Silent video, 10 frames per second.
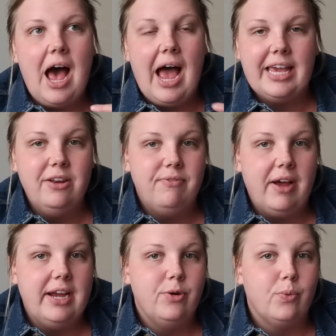I can
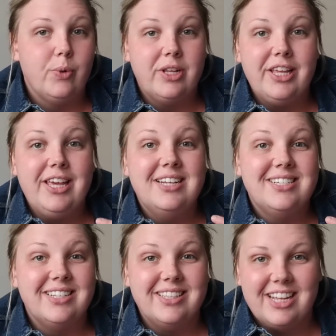find really
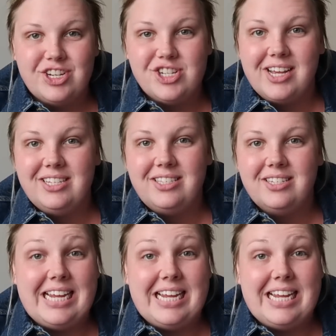delicious,